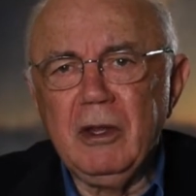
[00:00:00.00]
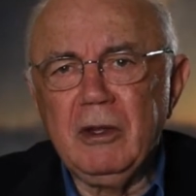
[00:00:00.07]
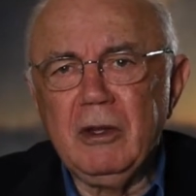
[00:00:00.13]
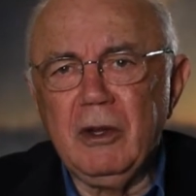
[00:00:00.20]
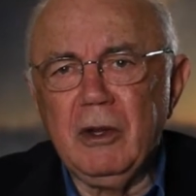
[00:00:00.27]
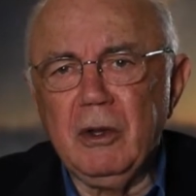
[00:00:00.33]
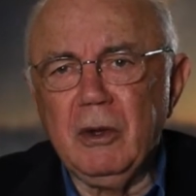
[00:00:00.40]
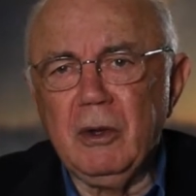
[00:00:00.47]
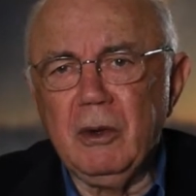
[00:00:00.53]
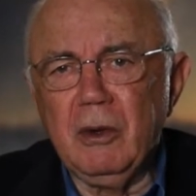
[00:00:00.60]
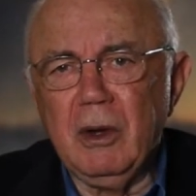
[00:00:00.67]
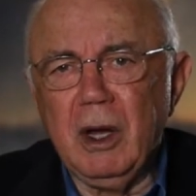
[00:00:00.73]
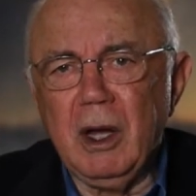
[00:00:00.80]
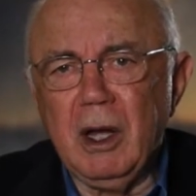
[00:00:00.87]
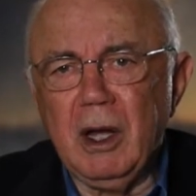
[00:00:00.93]

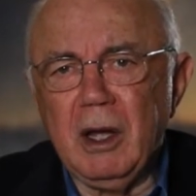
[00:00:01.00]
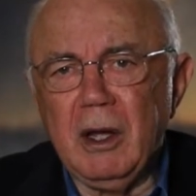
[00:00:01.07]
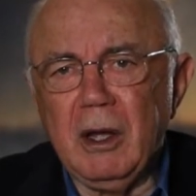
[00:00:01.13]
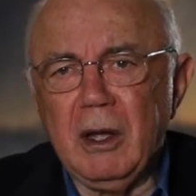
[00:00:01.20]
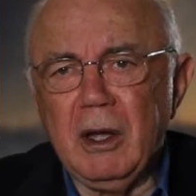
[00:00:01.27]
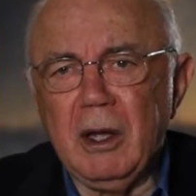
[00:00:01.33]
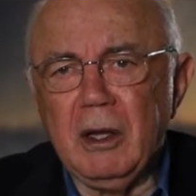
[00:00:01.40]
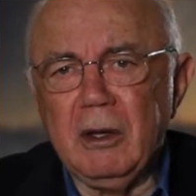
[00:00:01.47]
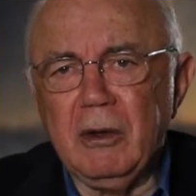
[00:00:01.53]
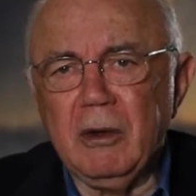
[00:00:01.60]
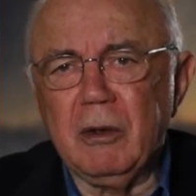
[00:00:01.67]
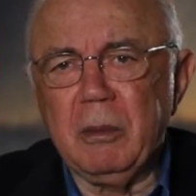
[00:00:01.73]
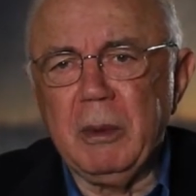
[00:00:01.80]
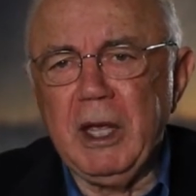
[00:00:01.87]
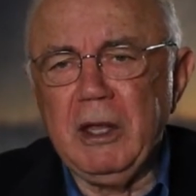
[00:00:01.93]
to
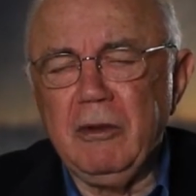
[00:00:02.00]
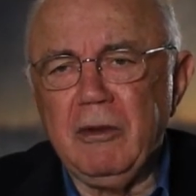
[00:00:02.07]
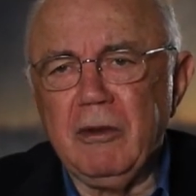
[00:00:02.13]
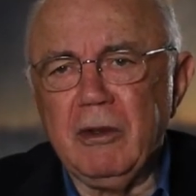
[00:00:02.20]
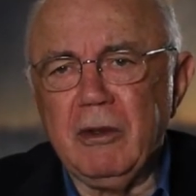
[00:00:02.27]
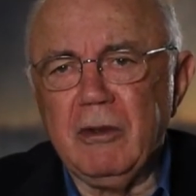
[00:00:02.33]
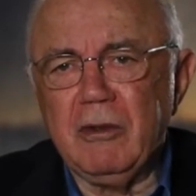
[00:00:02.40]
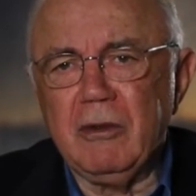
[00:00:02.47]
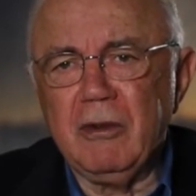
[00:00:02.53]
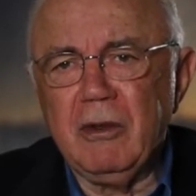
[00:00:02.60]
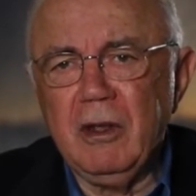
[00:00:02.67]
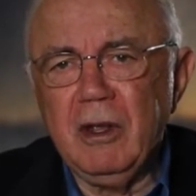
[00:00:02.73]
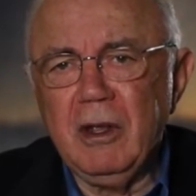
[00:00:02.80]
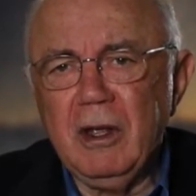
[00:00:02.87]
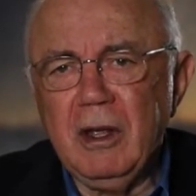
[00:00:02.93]
Deukmejian's
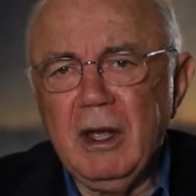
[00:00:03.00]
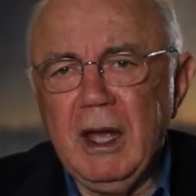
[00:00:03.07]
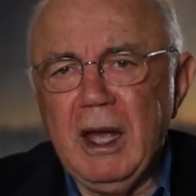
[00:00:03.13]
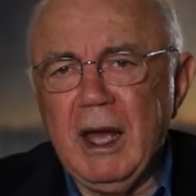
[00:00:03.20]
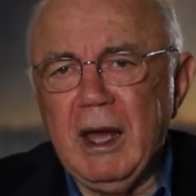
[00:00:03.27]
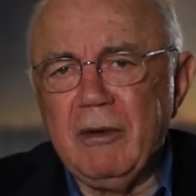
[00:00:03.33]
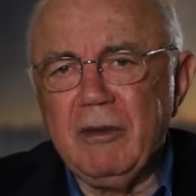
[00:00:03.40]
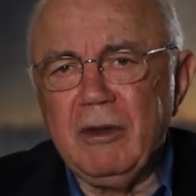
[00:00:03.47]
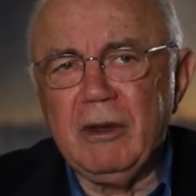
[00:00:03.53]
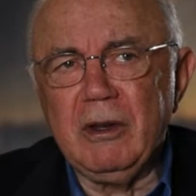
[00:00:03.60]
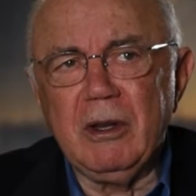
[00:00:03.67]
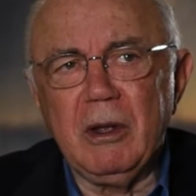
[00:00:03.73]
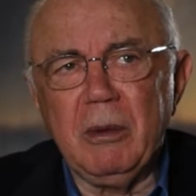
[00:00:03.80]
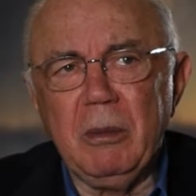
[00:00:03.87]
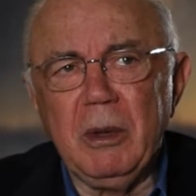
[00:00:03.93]

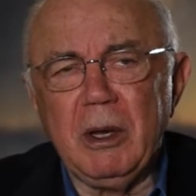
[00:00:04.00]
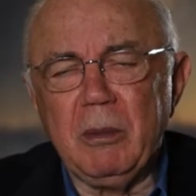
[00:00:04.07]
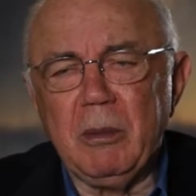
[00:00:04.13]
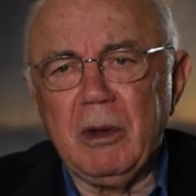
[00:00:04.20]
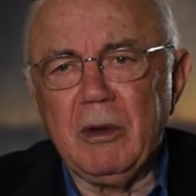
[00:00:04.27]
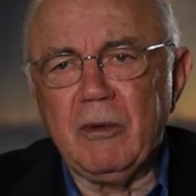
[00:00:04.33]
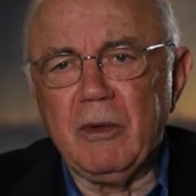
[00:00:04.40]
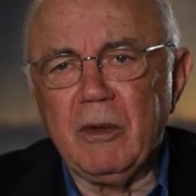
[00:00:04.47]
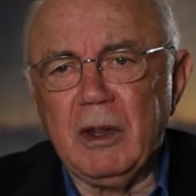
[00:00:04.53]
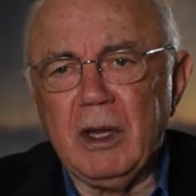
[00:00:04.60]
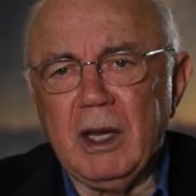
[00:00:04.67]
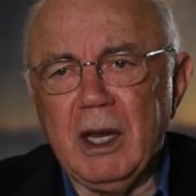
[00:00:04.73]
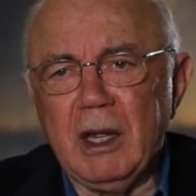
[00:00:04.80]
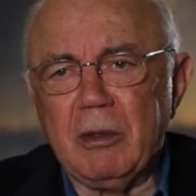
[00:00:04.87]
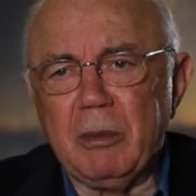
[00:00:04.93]
avid commitment for the
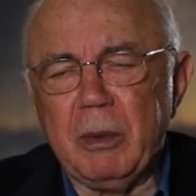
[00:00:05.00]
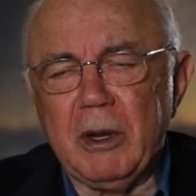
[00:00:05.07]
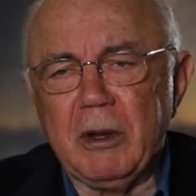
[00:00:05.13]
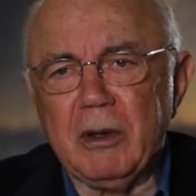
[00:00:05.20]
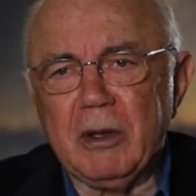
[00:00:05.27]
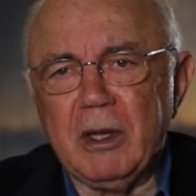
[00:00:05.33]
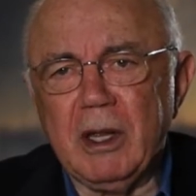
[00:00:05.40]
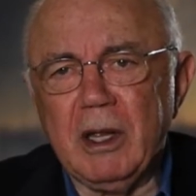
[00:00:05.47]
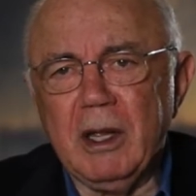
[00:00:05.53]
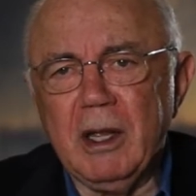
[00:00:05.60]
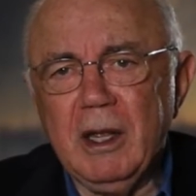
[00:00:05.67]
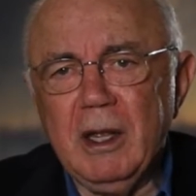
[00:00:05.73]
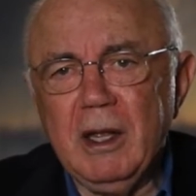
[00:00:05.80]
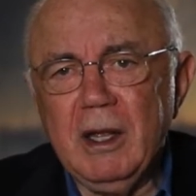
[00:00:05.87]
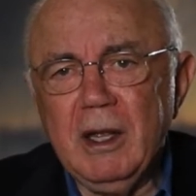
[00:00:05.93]
death penalty.
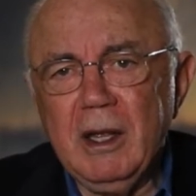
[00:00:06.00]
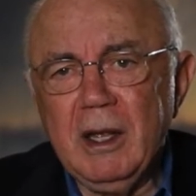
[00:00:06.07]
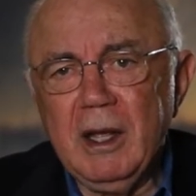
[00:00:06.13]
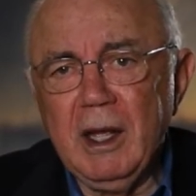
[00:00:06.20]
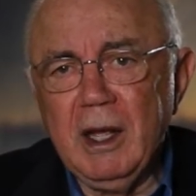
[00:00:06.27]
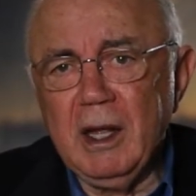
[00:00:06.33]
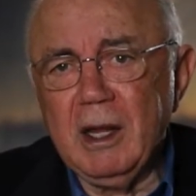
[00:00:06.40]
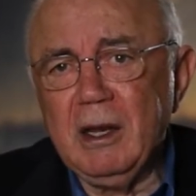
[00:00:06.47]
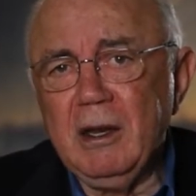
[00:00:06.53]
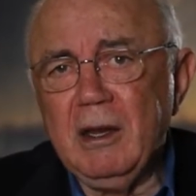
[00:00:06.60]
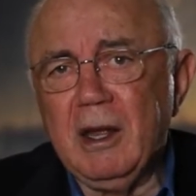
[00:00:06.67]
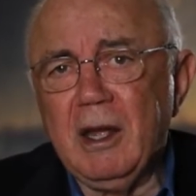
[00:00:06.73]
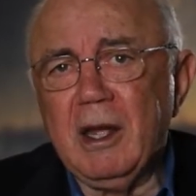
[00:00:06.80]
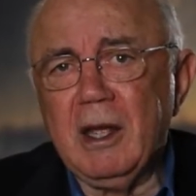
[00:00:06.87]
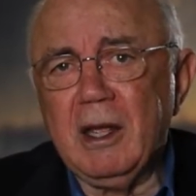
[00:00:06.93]
And
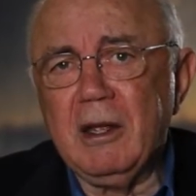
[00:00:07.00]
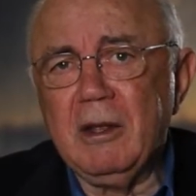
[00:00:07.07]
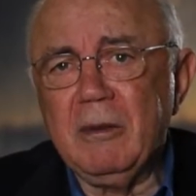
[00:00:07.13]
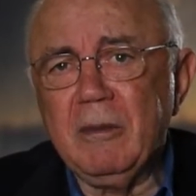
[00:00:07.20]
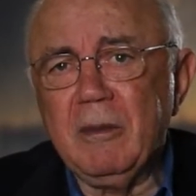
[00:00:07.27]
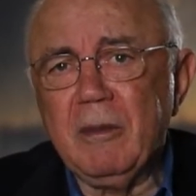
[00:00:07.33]
I